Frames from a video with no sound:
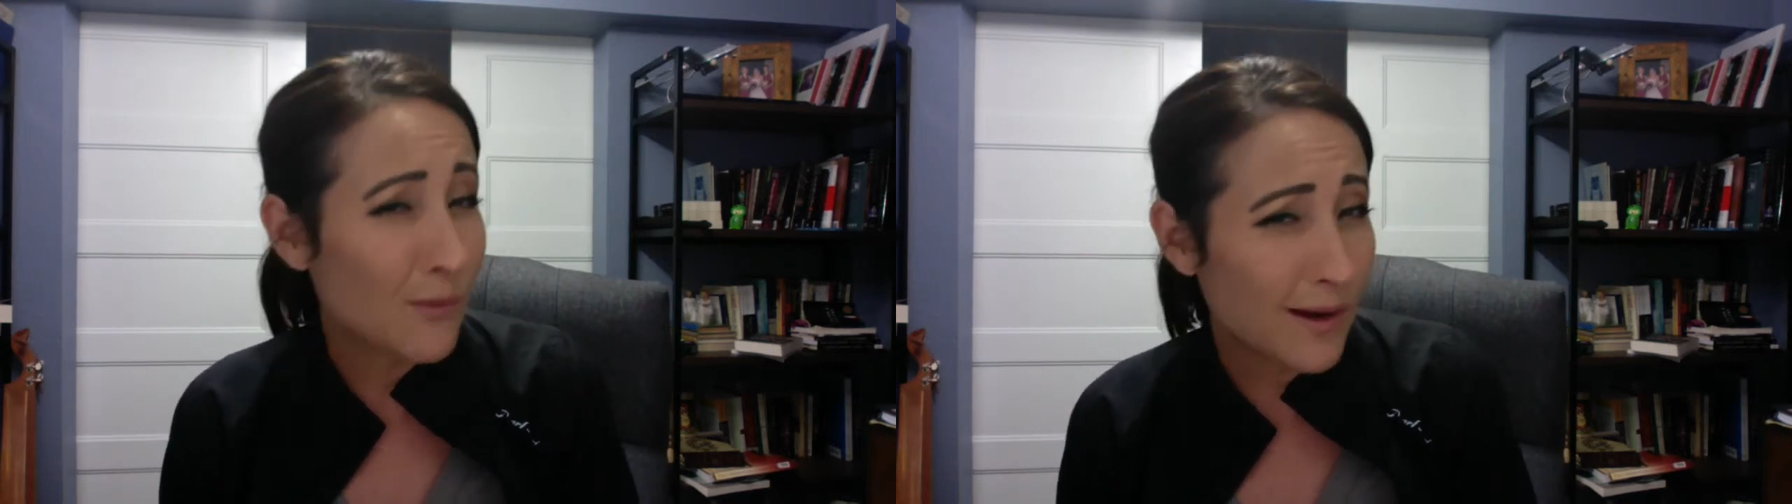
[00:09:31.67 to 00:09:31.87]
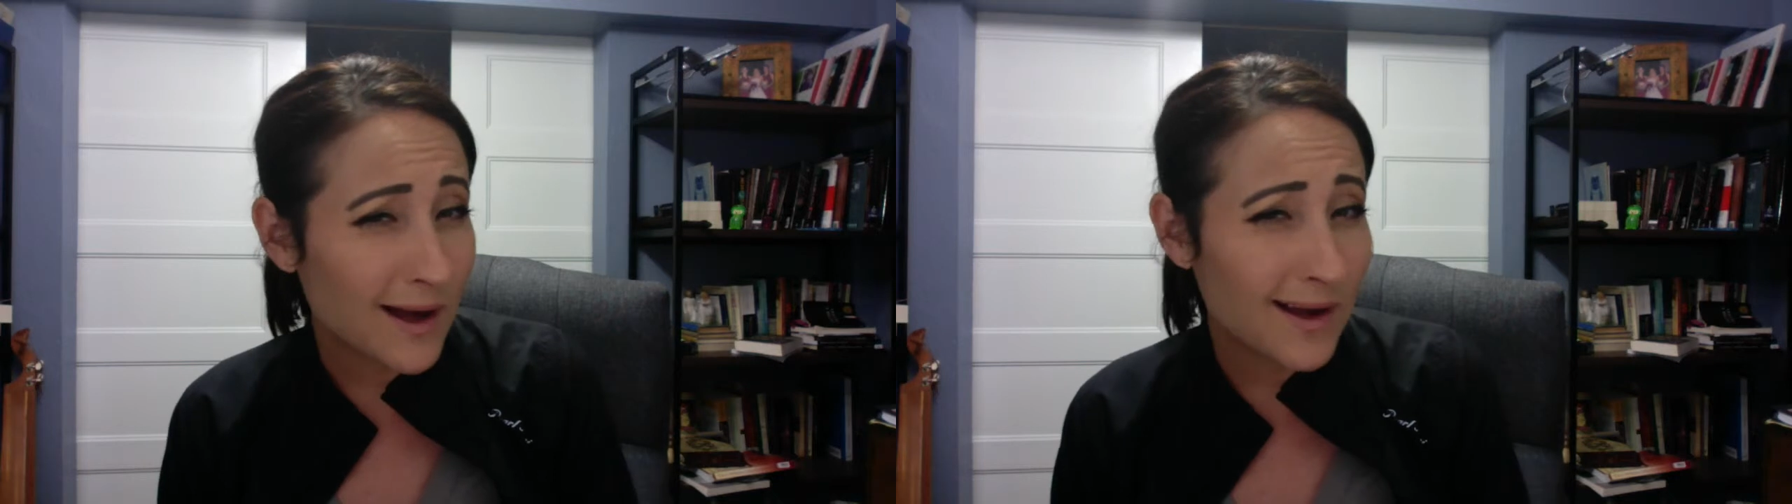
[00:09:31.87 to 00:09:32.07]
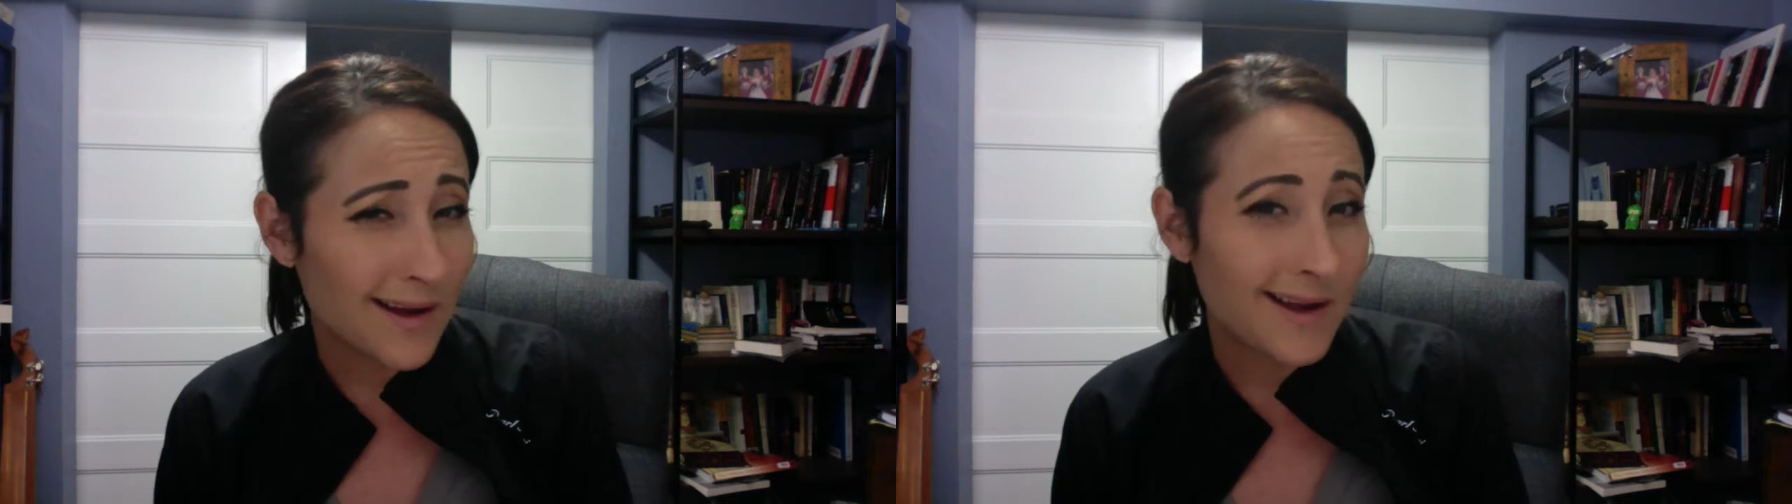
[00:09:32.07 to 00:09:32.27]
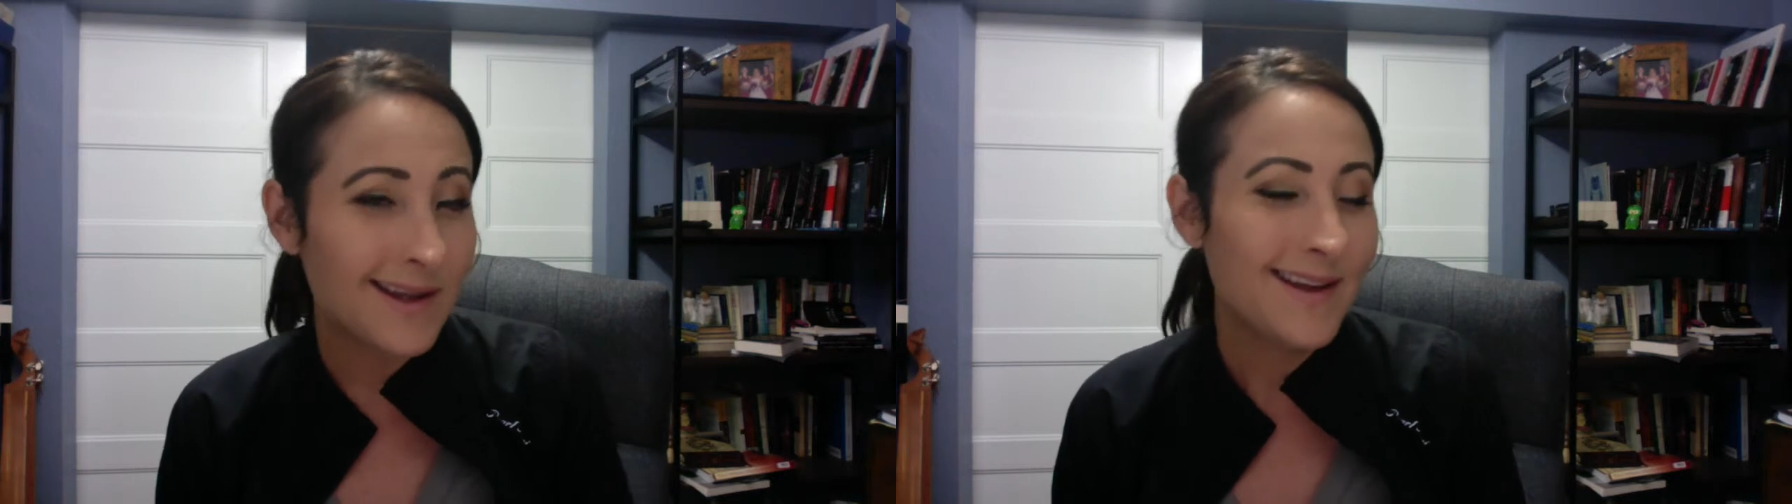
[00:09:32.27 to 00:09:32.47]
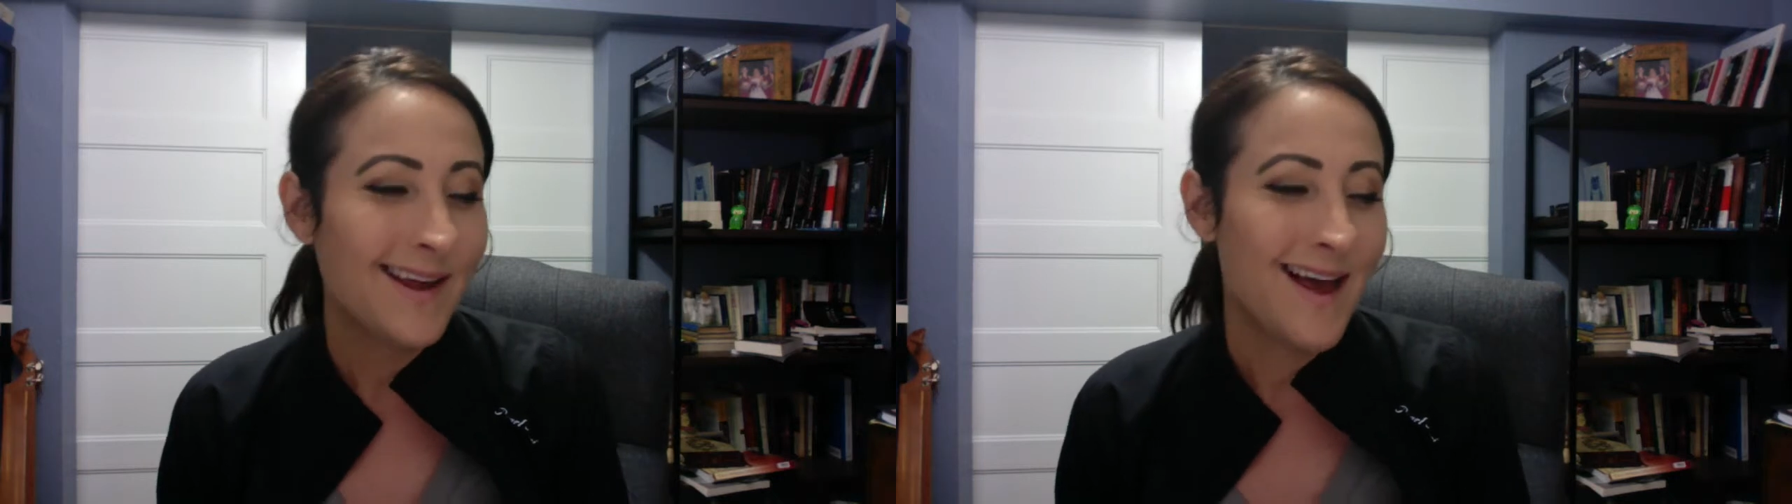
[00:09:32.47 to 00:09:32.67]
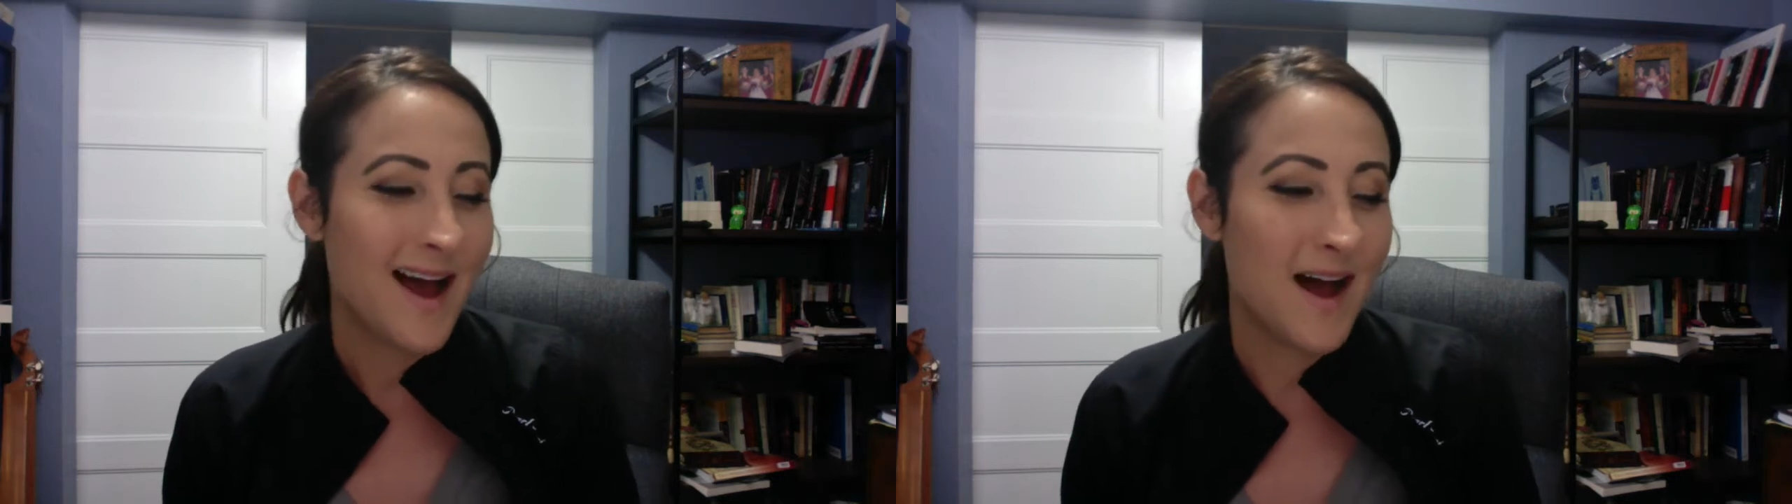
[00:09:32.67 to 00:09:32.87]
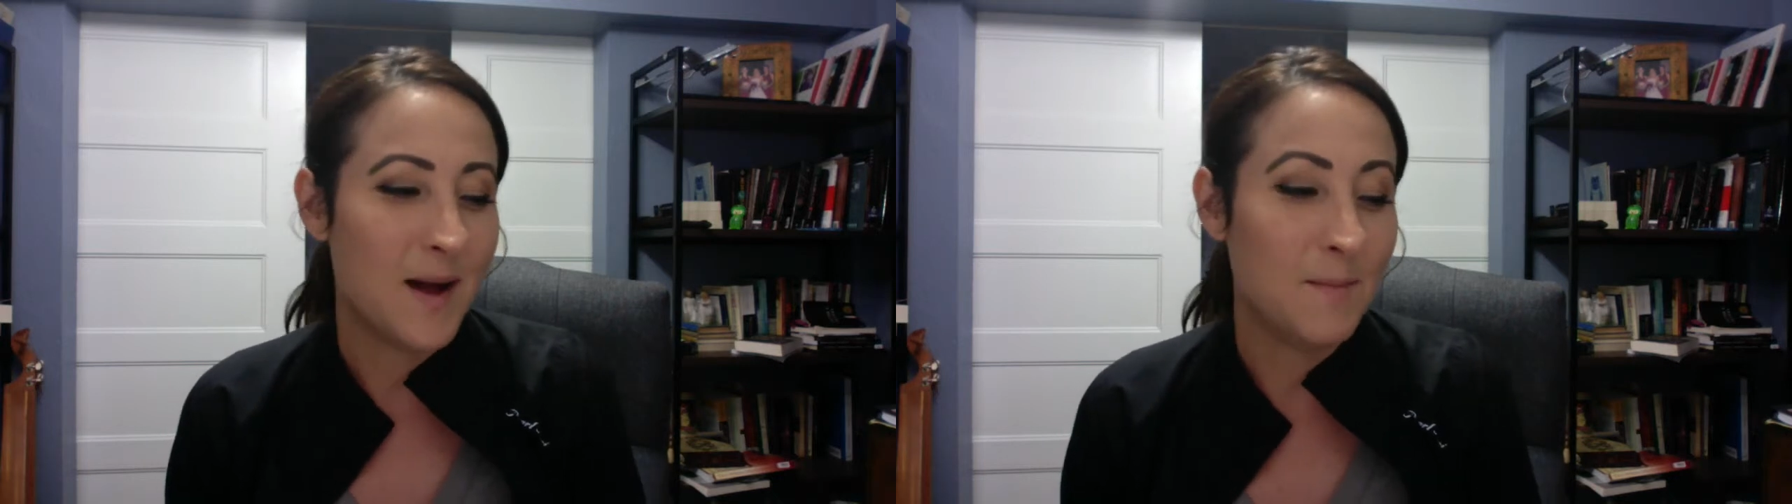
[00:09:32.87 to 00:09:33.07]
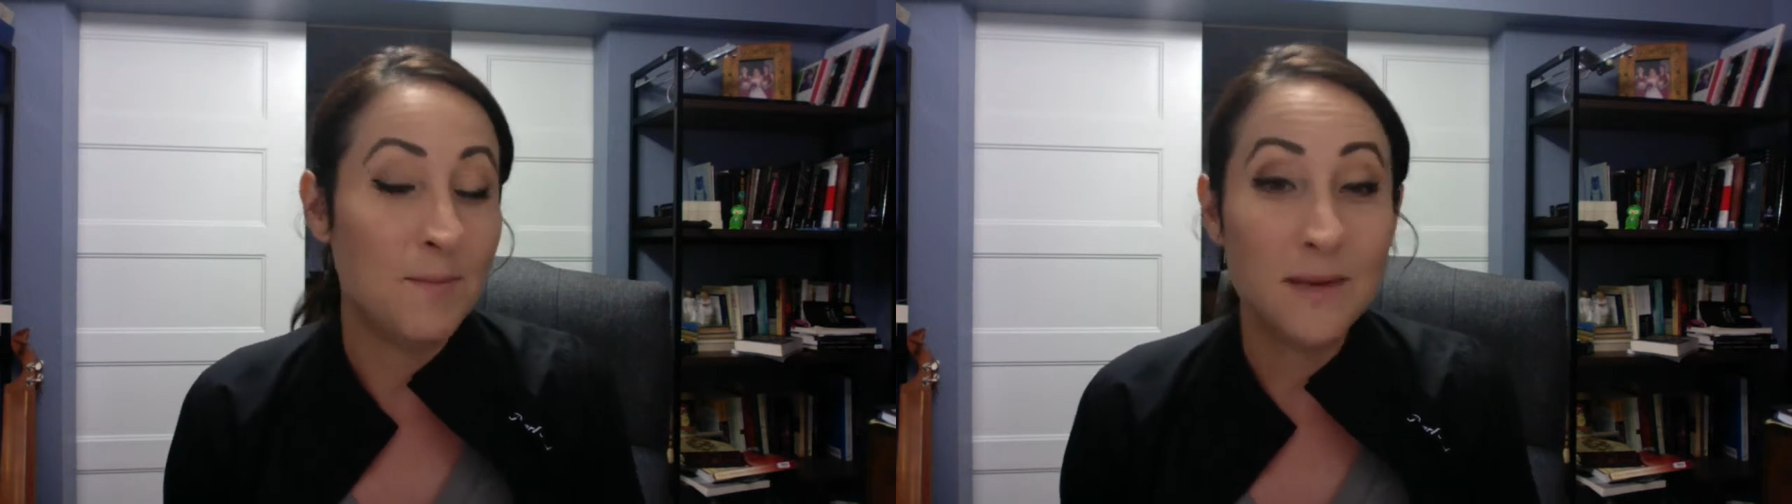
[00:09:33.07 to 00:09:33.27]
what?